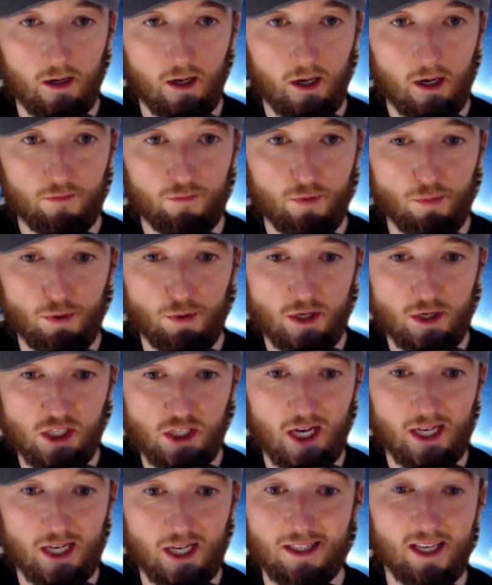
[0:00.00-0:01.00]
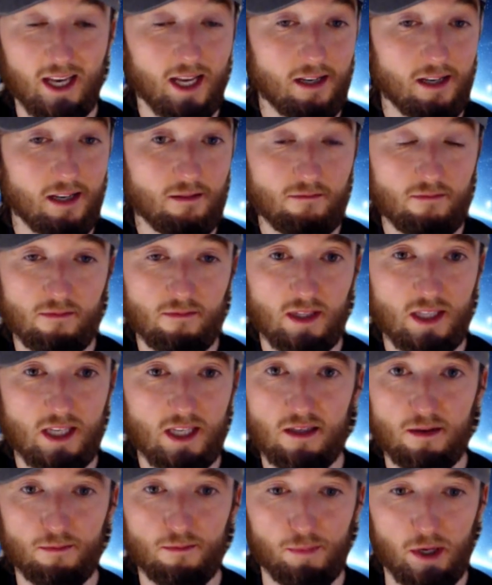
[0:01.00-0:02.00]
If I press chat again, it
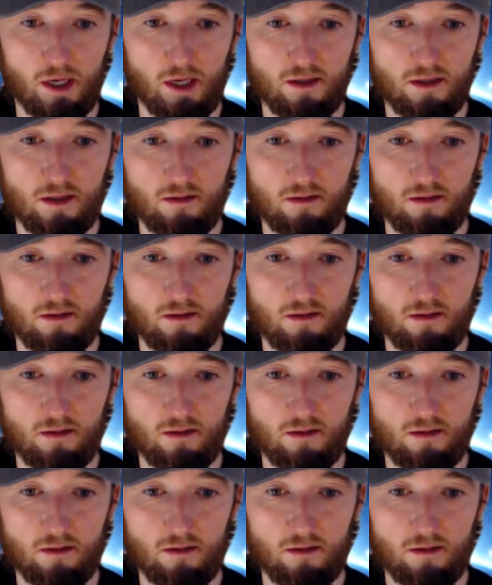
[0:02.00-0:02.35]
disappears.